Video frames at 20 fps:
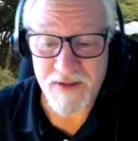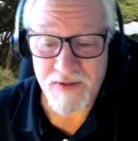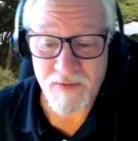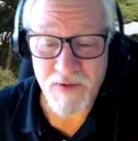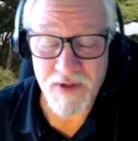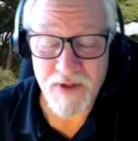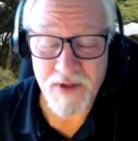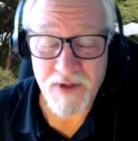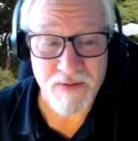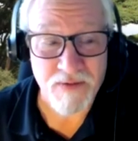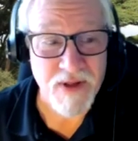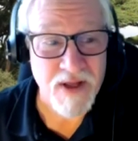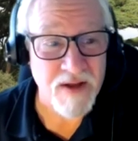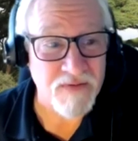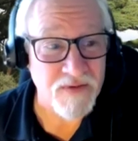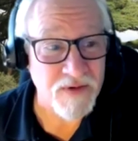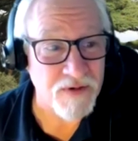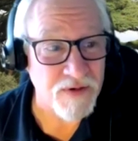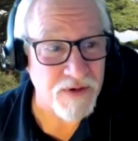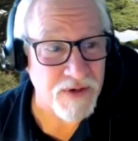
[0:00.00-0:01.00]
And we will
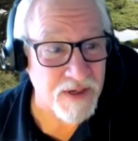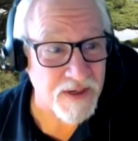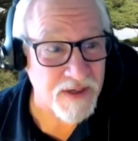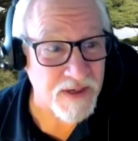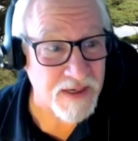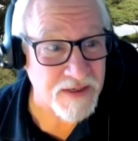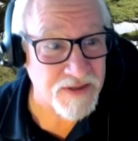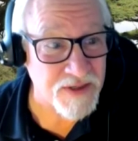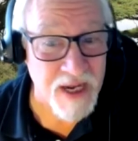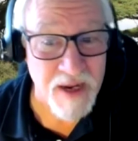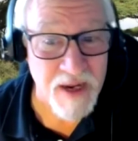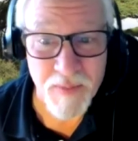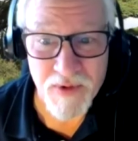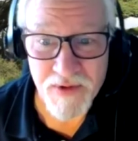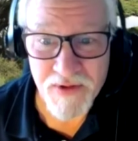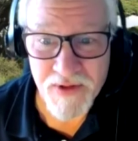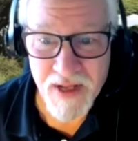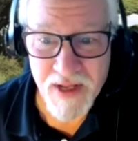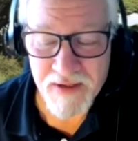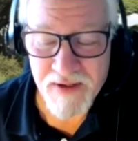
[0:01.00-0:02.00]
have a good
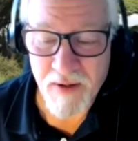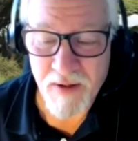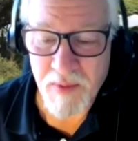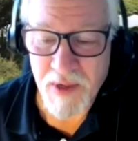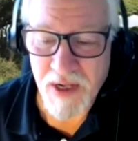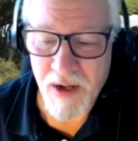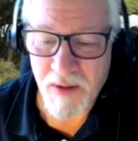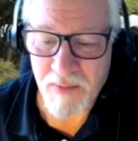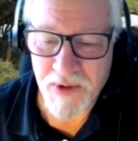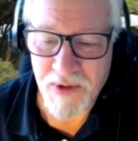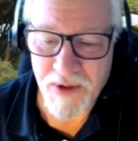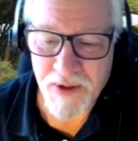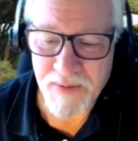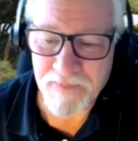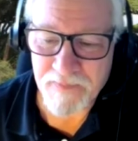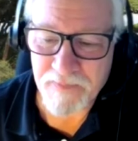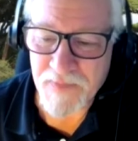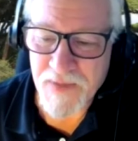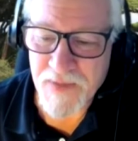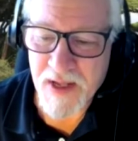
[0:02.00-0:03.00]
example of that coming up here.
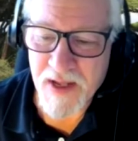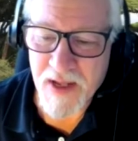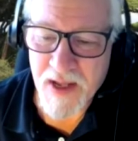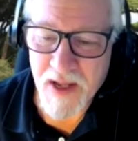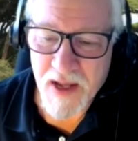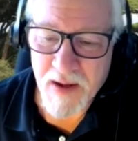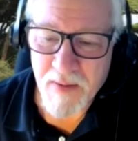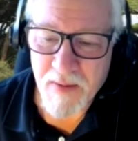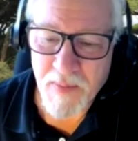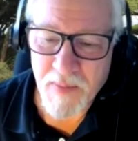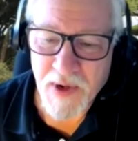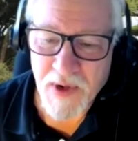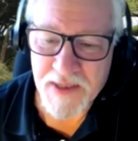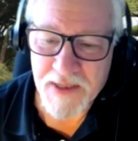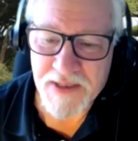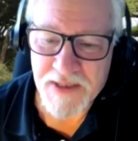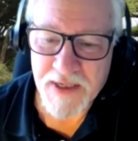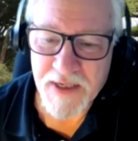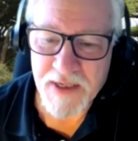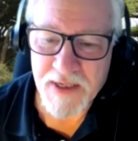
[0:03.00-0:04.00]

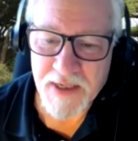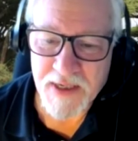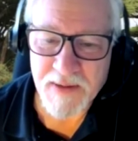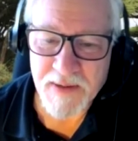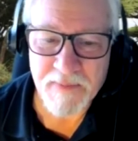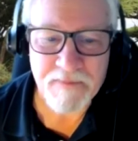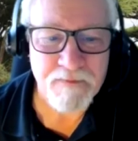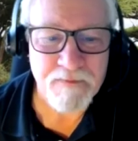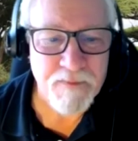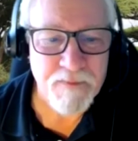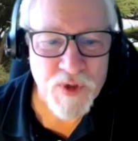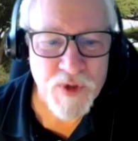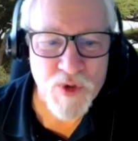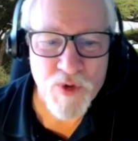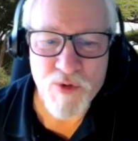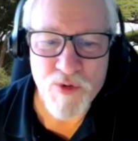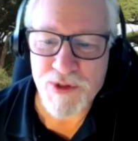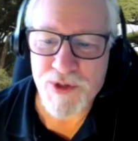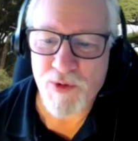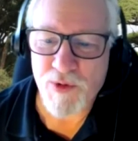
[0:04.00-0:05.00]
But
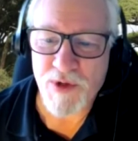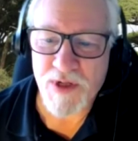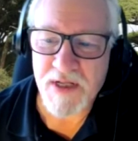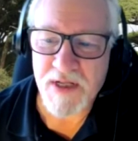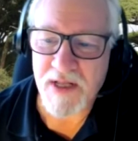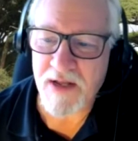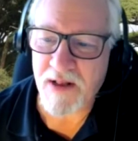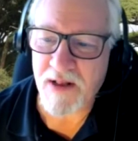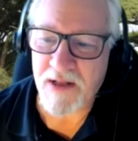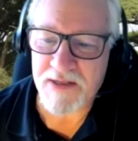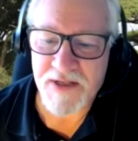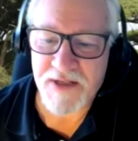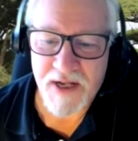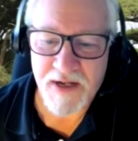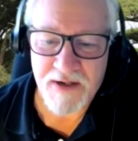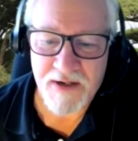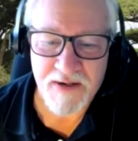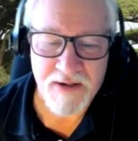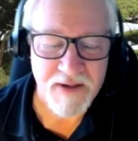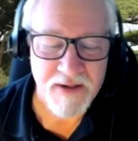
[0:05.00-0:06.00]
usually they'll
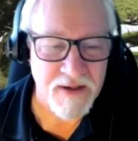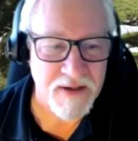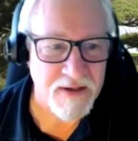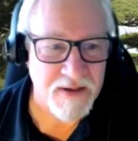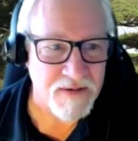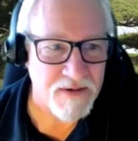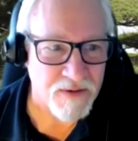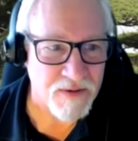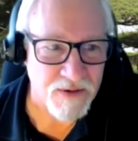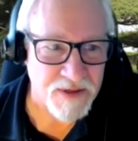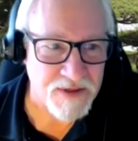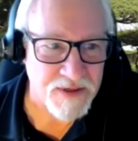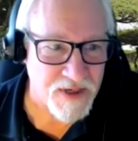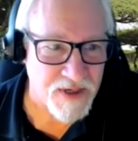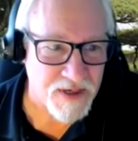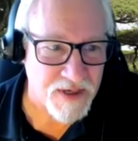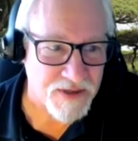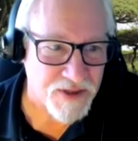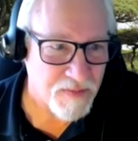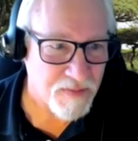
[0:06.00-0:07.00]
attend the early
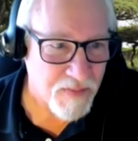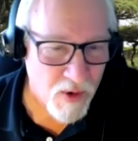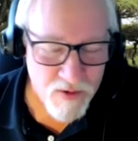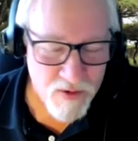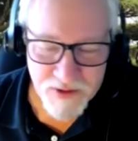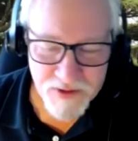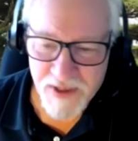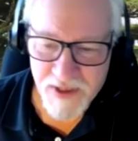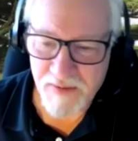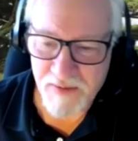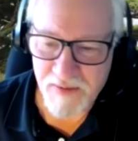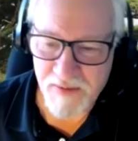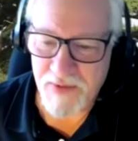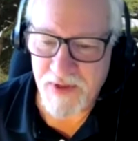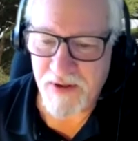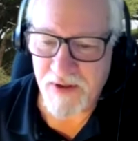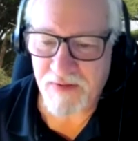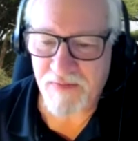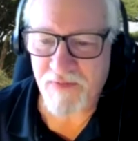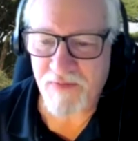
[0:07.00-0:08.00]
stage symposium.
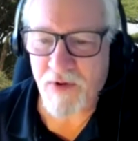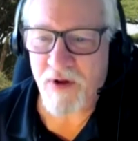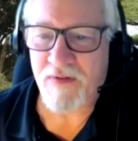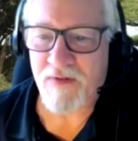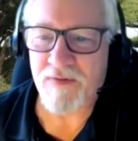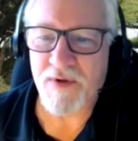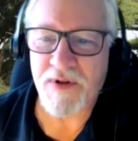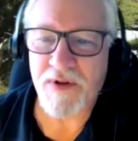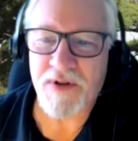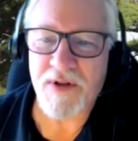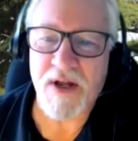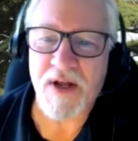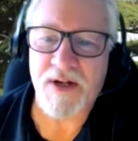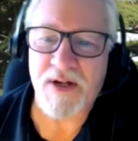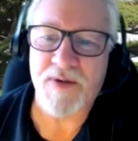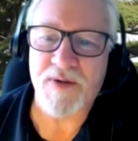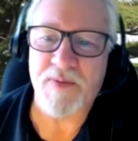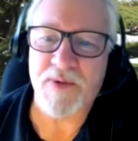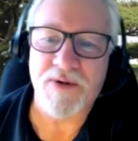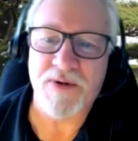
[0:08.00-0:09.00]
They're involved with the
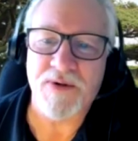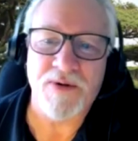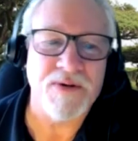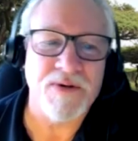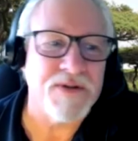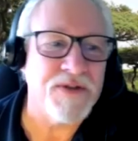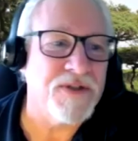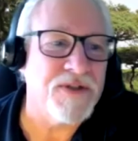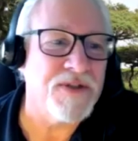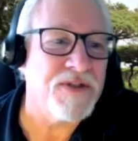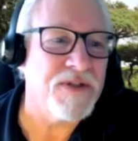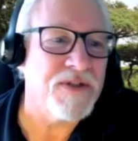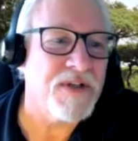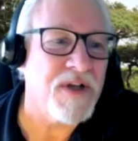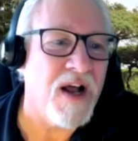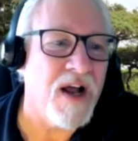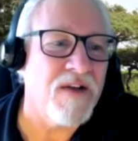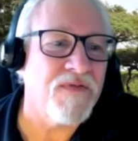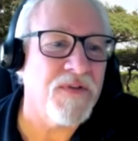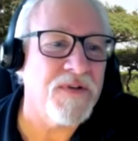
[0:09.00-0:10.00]
entrepreneurs
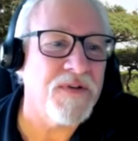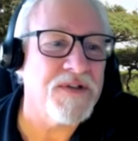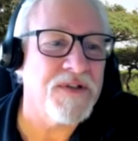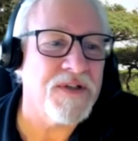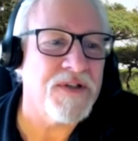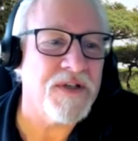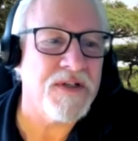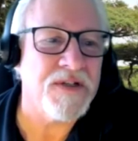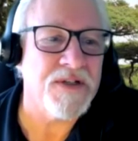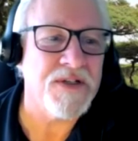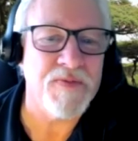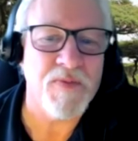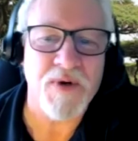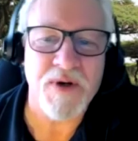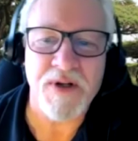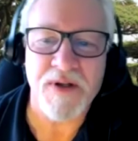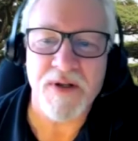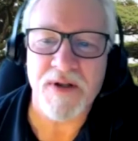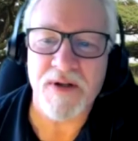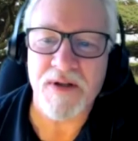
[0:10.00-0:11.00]
conference in the
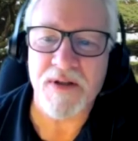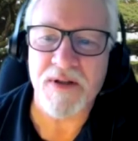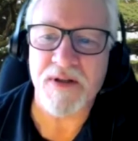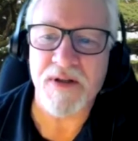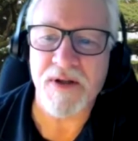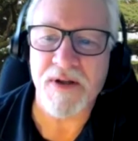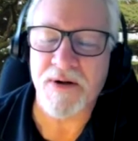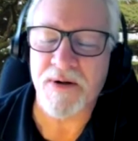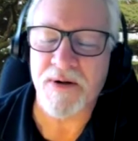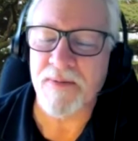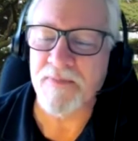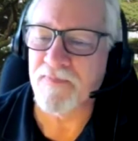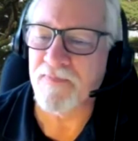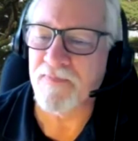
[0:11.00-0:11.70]
spring of the year.